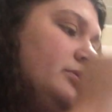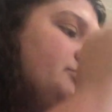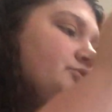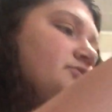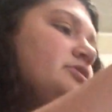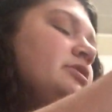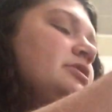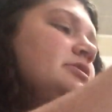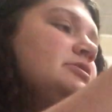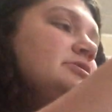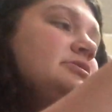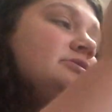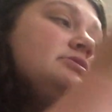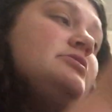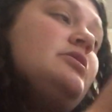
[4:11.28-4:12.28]
which
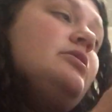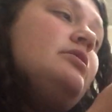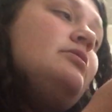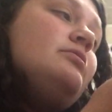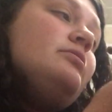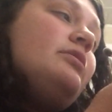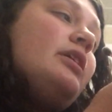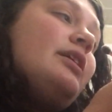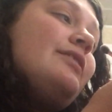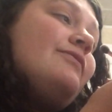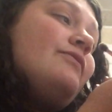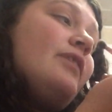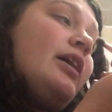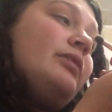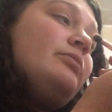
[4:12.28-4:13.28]
is
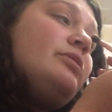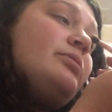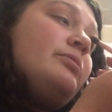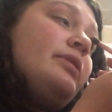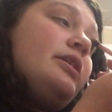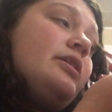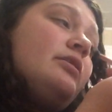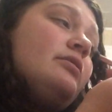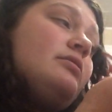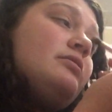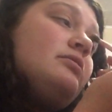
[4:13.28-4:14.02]
fine with me.